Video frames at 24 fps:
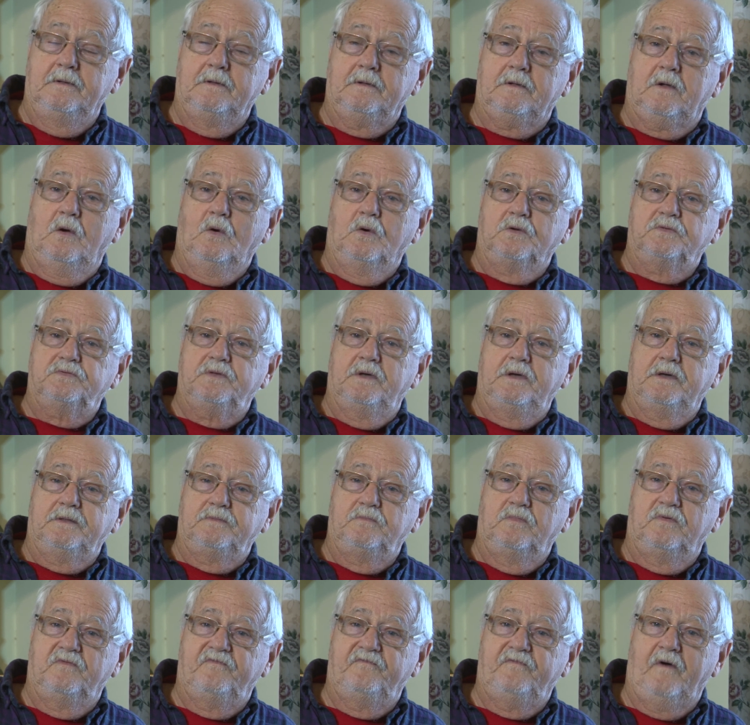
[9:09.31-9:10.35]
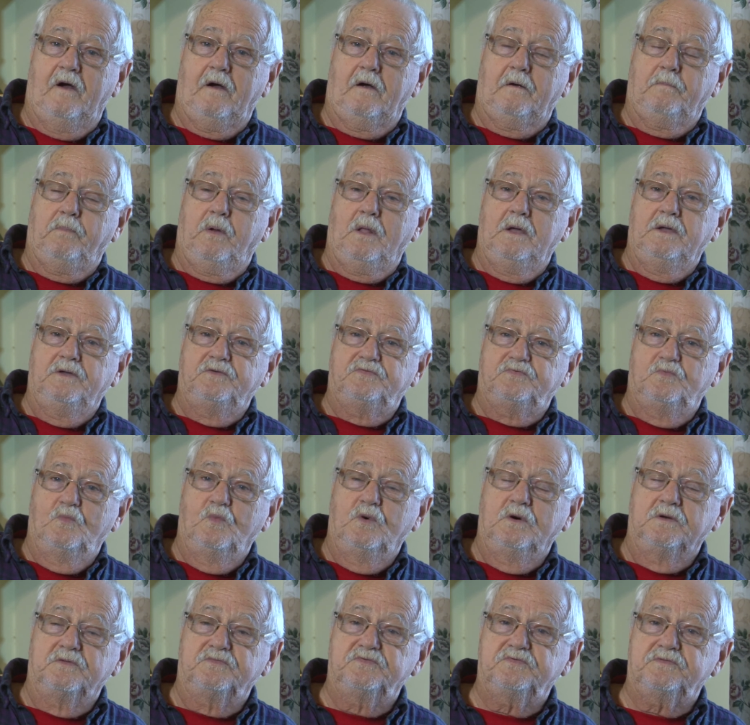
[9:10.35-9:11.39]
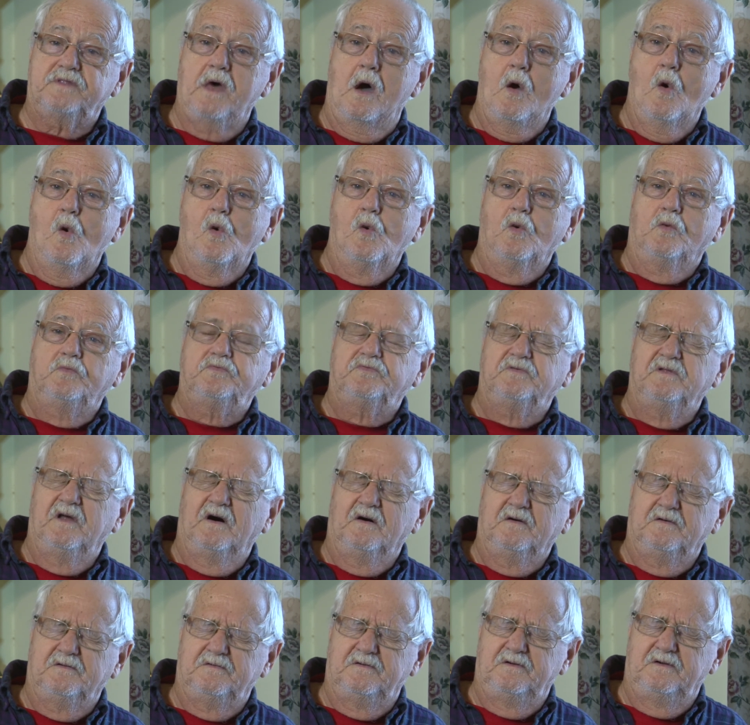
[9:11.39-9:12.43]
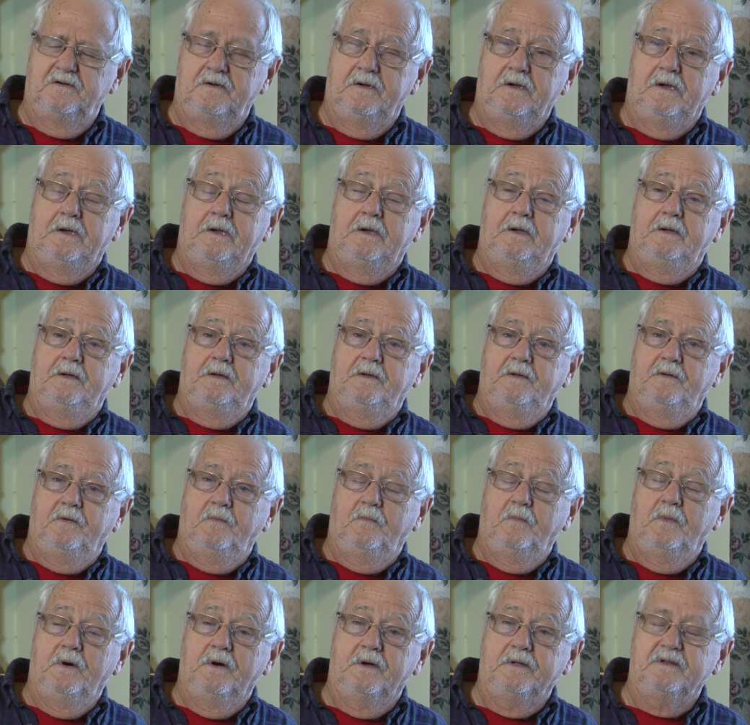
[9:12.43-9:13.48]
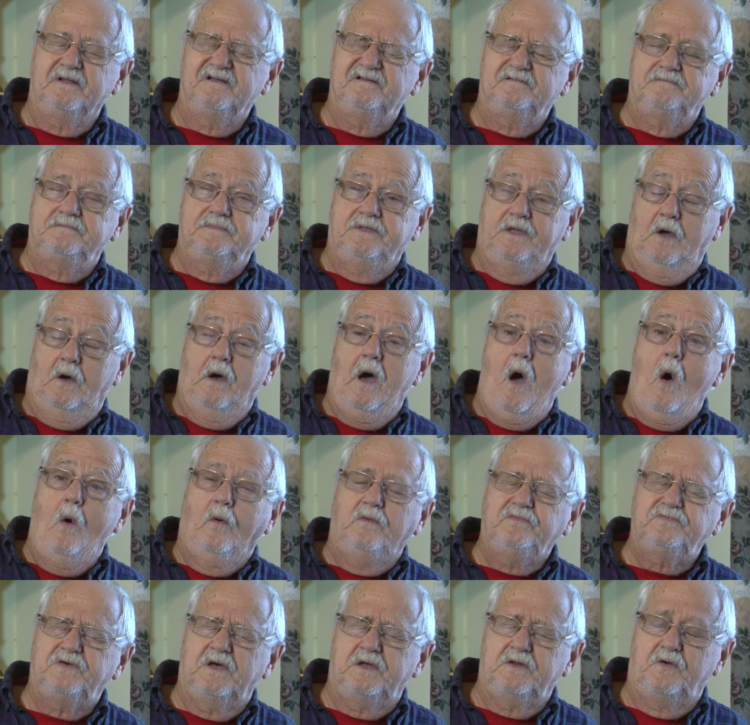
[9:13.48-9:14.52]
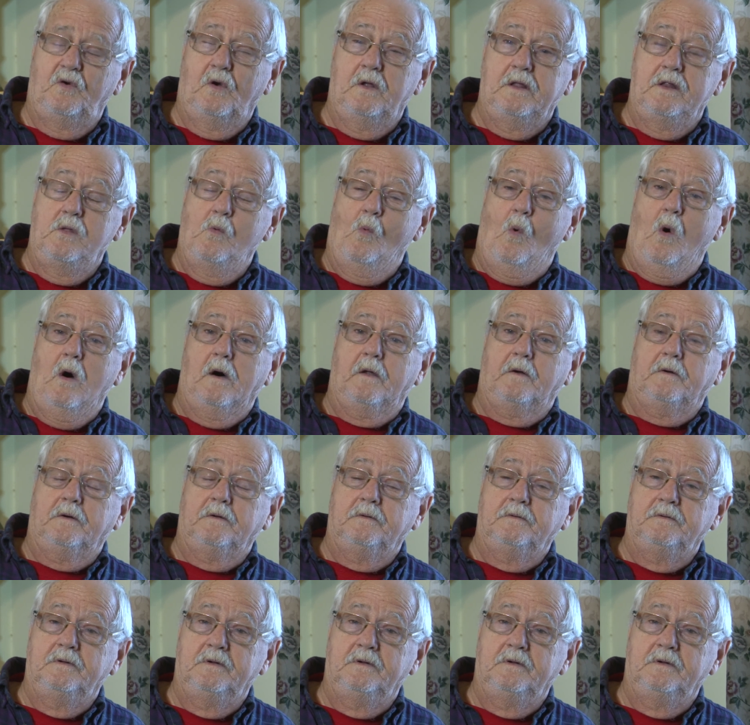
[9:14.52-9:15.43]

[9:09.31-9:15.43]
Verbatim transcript: Of course, had fireplace and wood stoves, you know, but you know, I always had running water.